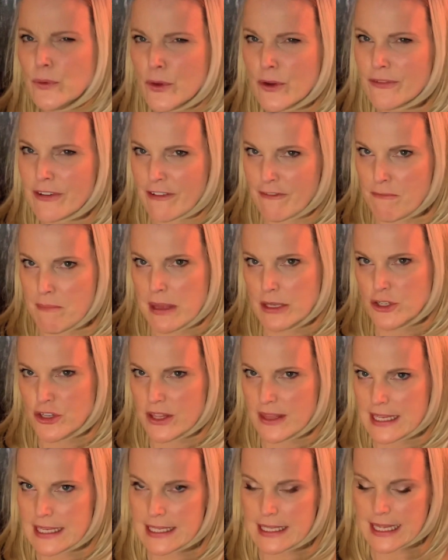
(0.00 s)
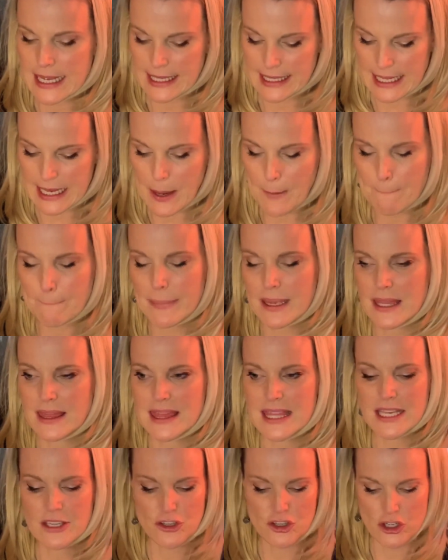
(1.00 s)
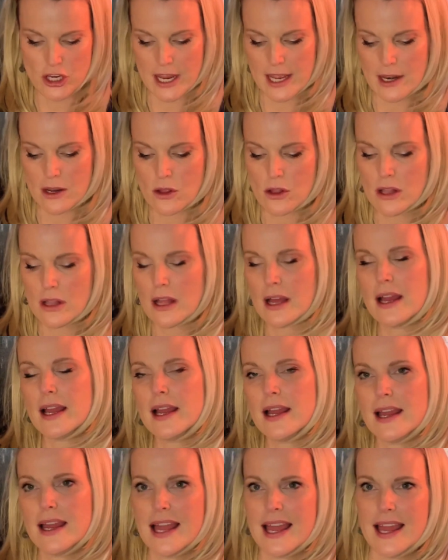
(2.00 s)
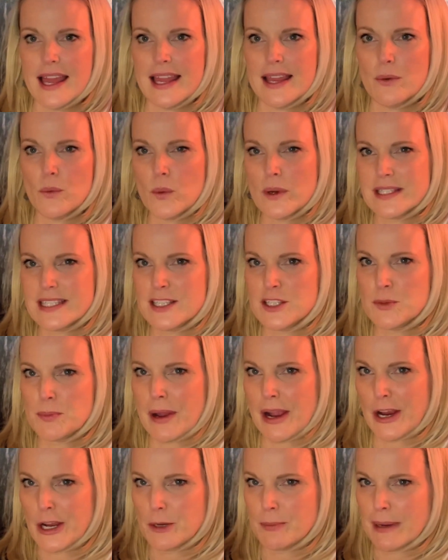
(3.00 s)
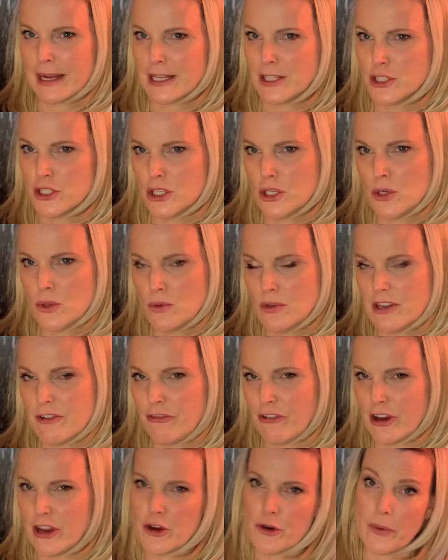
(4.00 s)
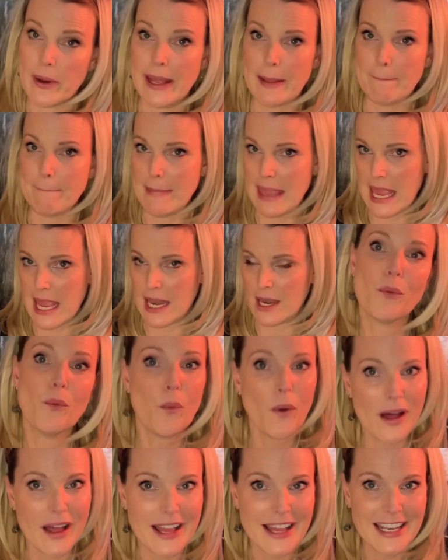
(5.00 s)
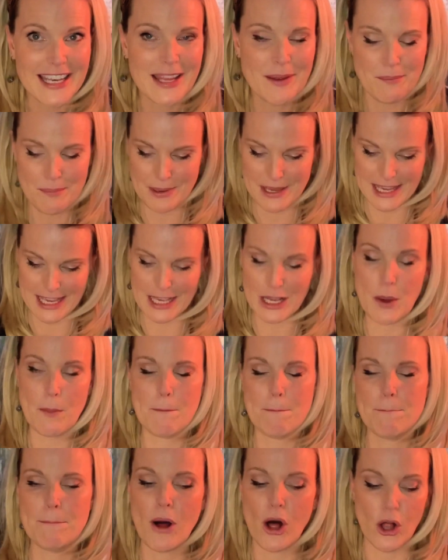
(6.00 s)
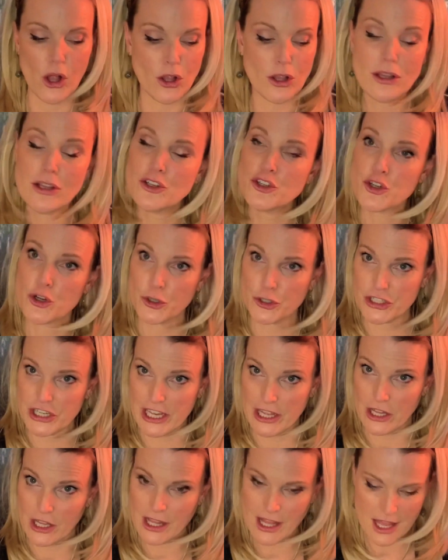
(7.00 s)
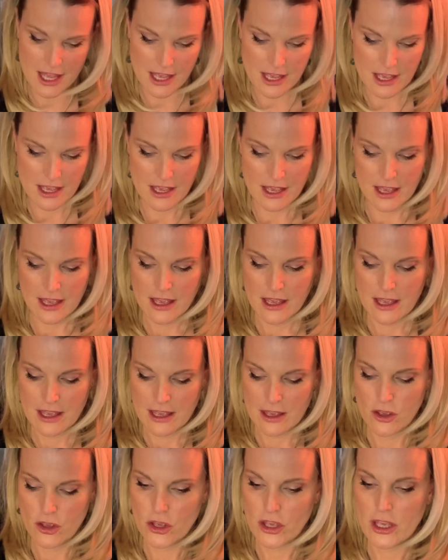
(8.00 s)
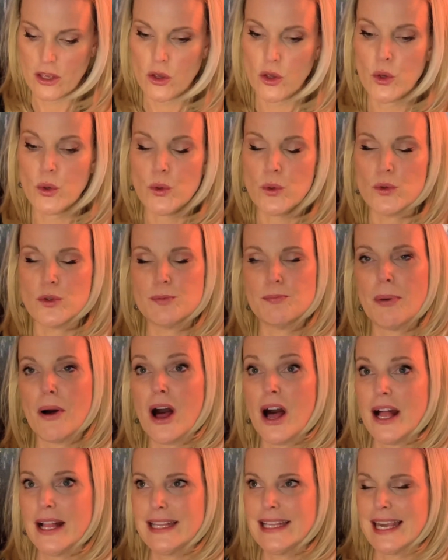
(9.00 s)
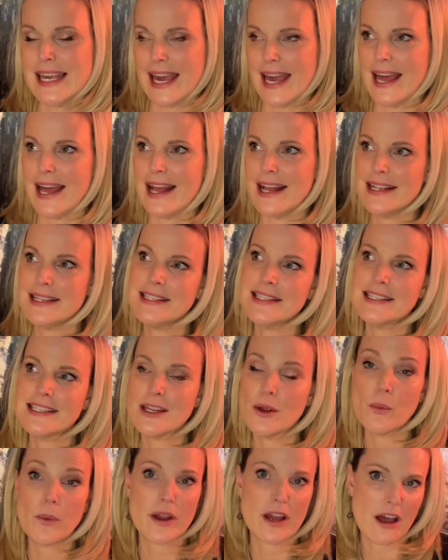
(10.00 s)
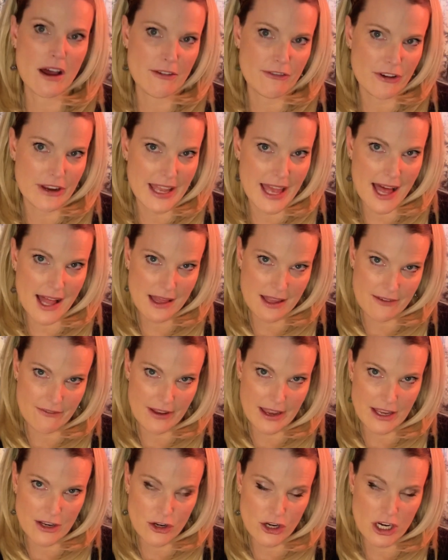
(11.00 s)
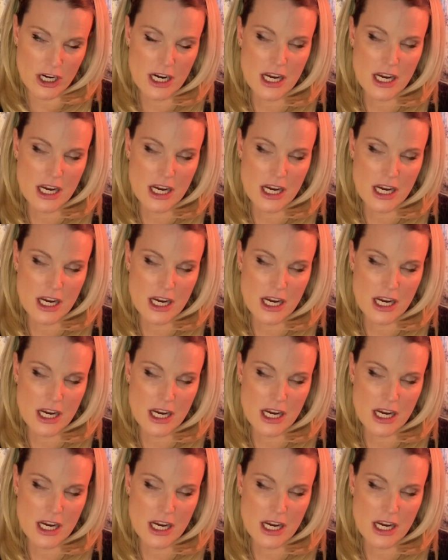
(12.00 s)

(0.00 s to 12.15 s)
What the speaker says: if I've mentioned this lately, but this channel was inspired by two different great men. One being Paul Churchill, whose podcast, Recovery Elevator,